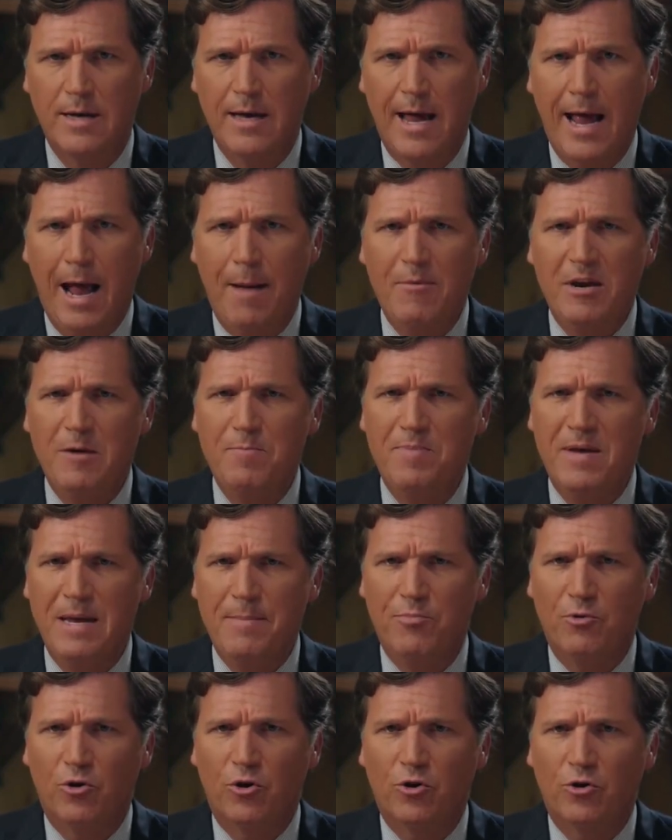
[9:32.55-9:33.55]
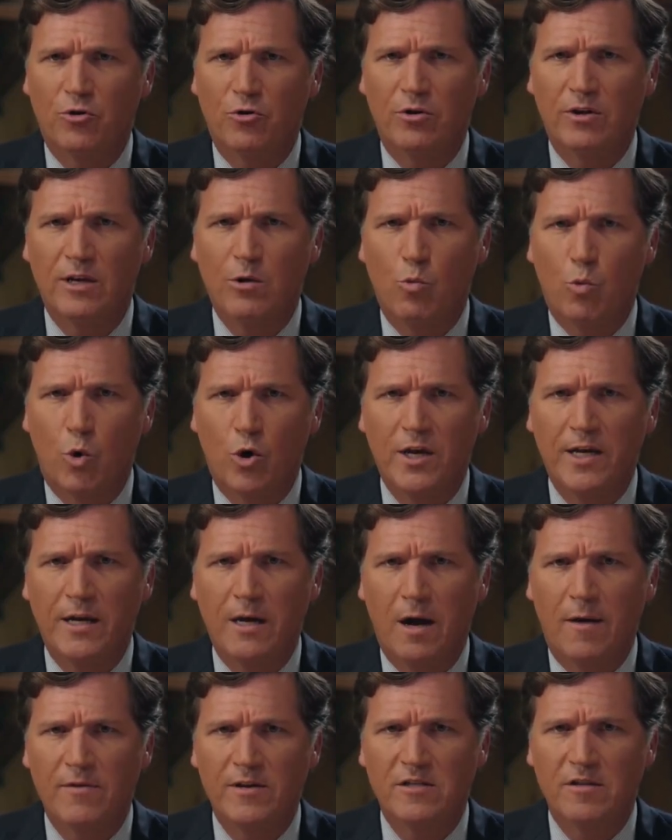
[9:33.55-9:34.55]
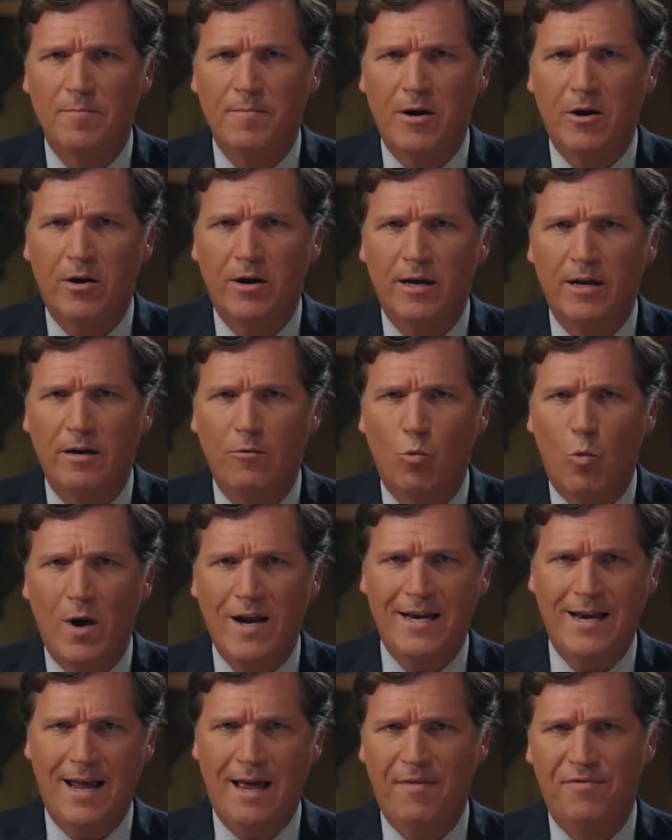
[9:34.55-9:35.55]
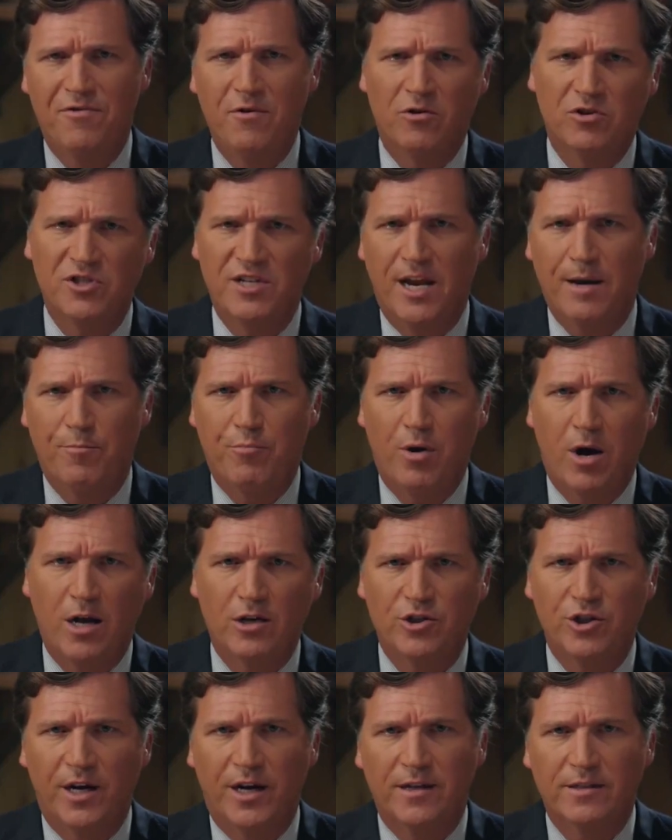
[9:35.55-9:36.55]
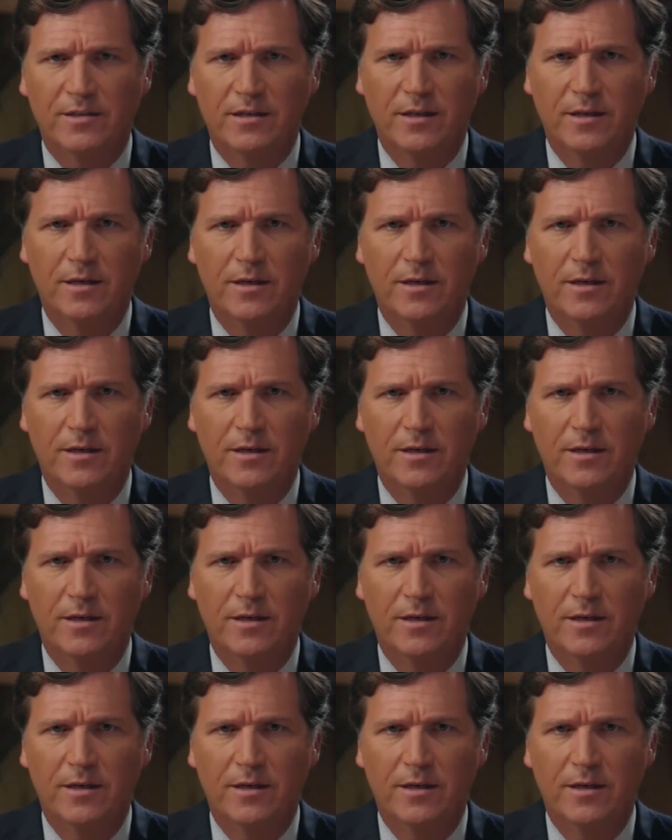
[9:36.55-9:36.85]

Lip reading: How many people are currently working on this American white ethnostate project?